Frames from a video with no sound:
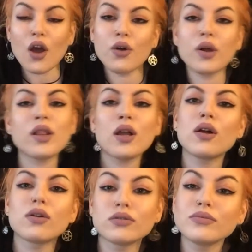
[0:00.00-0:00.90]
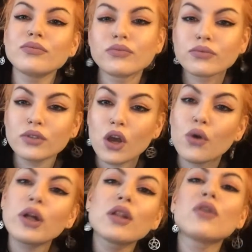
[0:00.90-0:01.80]
Oh,
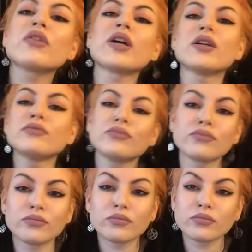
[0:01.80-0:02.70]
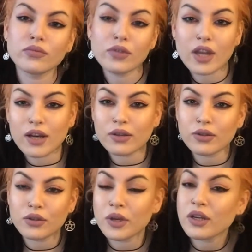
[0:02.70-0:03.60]
hello there.
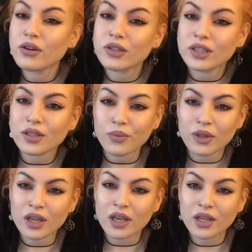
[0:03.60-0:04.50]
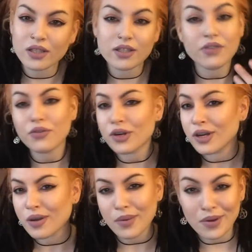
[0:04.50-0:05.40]
Now, you may notice something
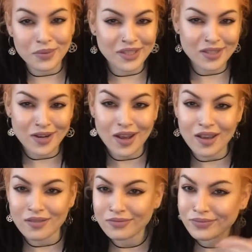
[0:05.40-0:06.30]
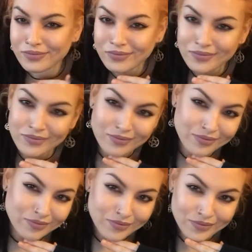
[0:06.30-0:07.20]
different about me today.
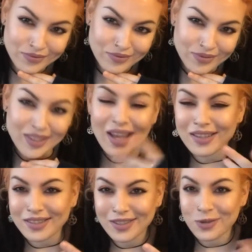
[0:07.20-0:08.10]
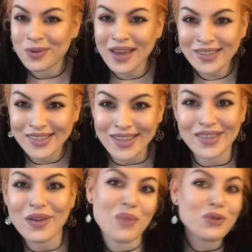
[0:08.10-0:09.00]
Yes, you guessed
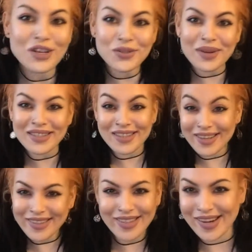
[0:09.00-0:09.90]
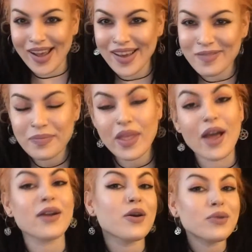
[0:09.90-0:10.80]
it. I brushed my teeth today.
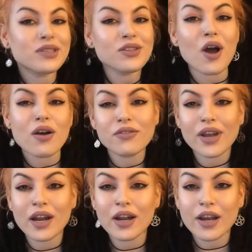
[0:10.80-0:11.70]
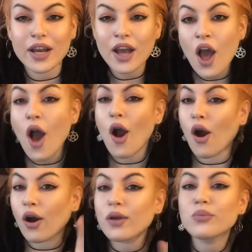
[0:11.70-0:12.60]
I know it's not very
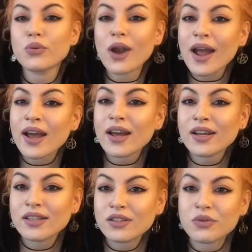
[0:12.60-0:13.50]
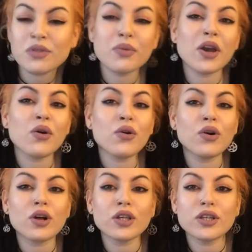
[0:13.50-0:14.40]
on brand with my
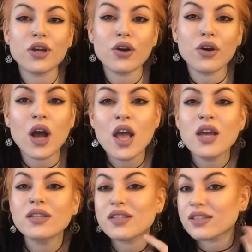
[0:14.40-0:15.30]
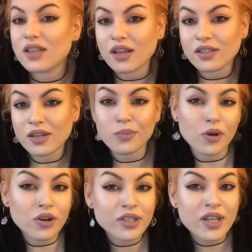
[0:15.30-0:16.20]
whole, you know, disgusting
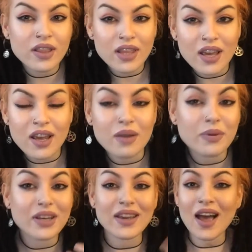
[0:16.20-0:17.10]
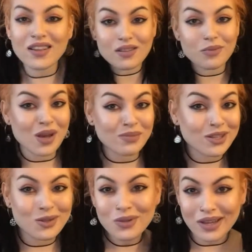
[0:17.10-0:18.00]
person thing, but yeah, sometimes I
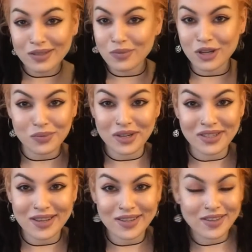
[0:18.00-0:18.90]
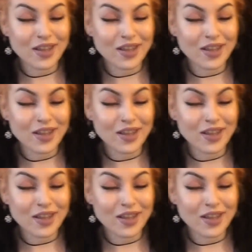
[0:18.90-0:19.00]
do like to brush my teeth.